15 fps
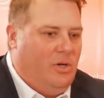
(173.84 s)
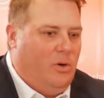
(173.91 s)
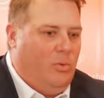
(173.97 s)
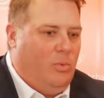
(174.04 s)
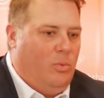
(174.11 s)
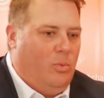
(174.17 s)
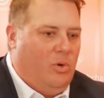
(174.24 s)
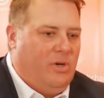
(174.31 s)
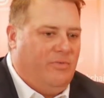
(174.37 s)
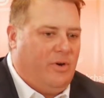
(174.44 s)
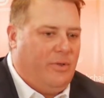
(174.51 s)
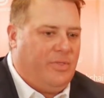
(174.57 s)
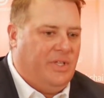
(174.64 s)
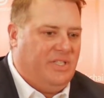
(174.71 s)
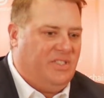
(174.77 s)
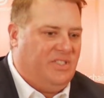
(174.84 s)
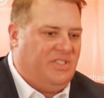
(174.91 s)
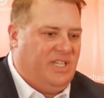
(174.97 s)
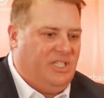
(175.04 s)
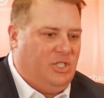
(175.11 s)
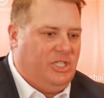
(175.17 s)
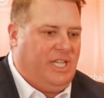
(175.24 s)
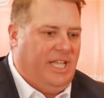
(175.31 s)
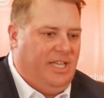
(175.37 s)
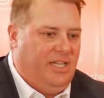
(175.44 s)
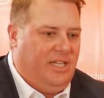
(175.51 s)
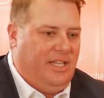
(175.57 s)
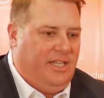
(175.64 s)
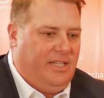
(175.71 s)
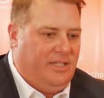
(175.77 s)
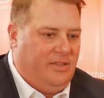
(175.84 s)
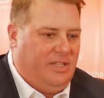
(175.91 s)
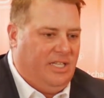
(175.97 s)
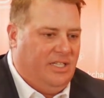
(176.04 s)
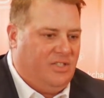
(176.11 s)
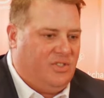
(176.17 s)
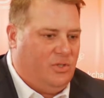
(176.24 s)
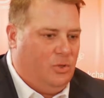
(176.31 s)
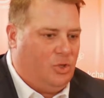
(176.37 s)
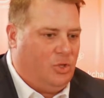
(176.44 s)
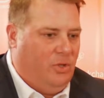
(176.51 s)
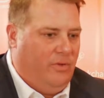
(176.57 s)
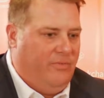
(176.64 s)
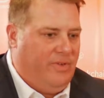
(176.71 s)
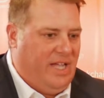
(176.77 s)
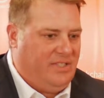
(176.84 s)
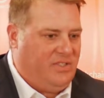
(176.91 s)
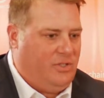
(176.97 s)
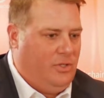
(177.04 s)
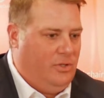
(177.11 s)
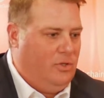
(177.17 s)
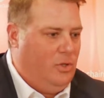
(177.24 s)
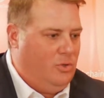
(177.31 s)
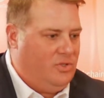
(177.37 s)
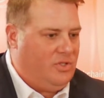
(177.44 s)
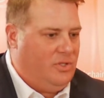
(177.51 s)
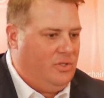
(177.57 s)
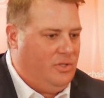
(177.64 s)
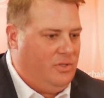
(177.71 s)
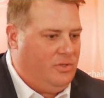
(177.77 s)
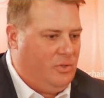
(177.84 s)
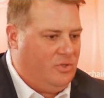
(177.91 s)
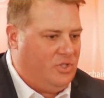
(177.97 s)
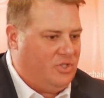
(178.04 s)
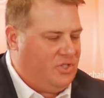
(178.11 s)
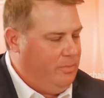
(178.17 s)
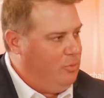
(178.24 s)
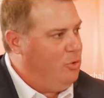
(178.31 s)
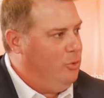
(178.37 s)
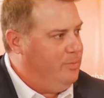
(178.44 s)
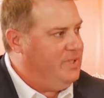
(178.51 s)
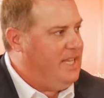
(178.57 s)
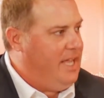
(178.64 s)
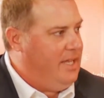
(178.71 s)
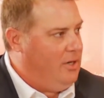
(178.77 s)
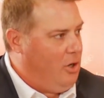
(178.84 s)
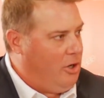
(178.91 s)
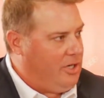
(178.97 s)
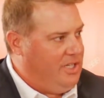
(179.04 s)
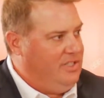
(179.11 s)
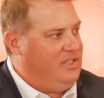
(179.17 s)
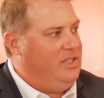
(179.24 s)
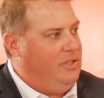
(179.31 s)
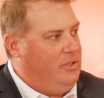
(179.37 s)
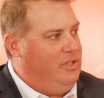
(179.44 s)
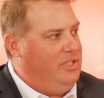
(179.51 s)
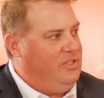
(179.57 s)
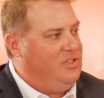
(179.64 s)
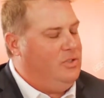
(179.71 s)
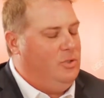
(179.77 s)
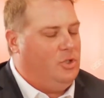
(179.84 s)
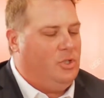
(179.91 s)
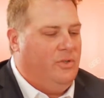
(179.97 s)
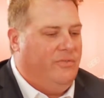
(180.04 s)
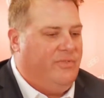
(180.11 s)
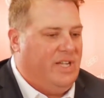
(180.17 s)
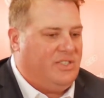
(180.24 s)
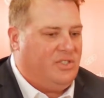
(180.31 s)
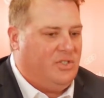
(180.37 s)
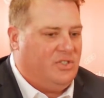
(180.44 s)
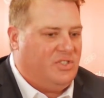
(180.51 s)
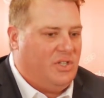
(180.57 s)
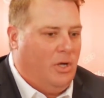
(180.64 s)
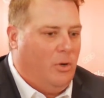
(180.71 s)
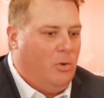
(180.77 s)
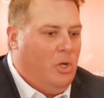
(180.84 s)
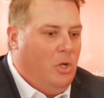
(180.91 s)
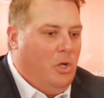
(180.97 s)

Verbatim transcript: know, one of our things is educating the institutional investor, and those are those are some groups that are considered institutional investors. So,